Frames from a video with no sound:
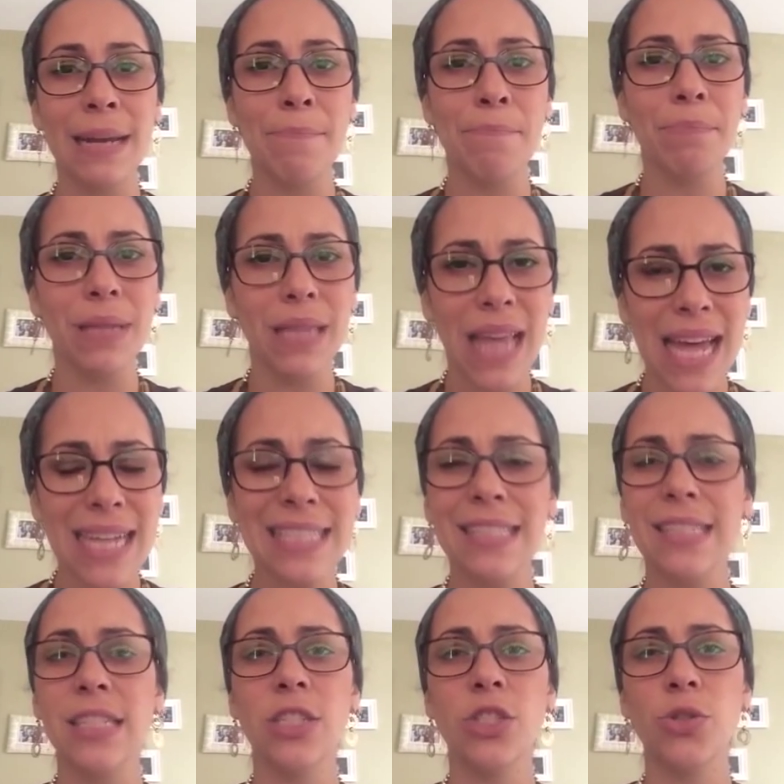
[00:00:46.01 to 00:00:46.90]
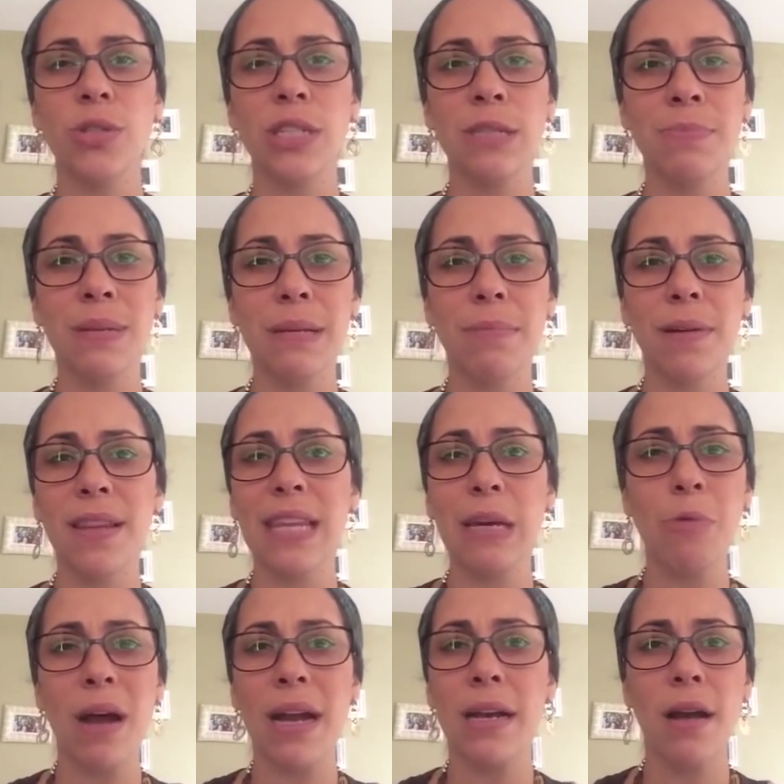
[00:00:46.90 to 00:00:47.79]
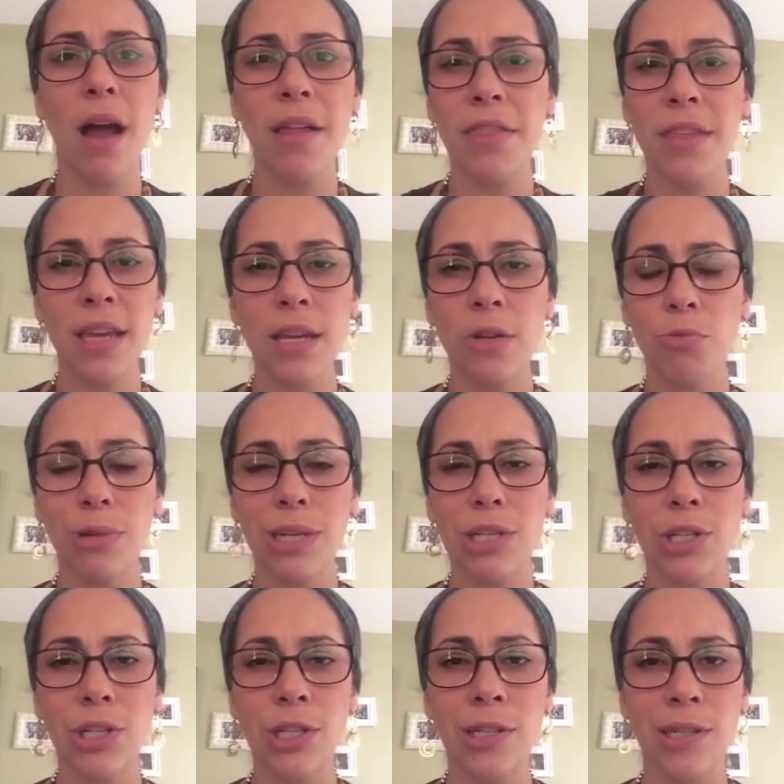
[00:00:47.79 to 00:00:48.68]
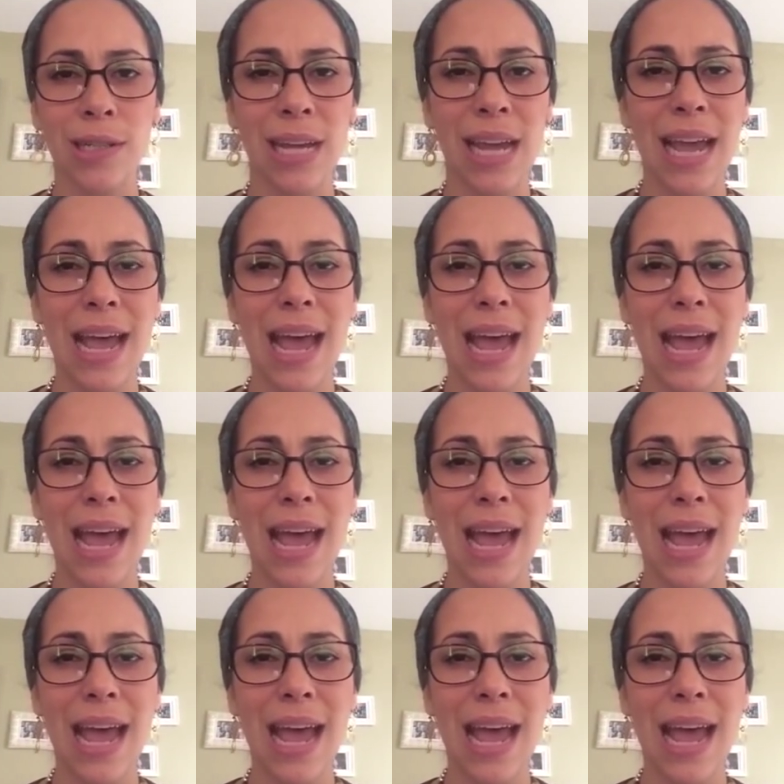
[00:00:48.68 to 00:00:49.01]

and bless the Jewish people, and they want nothing in return.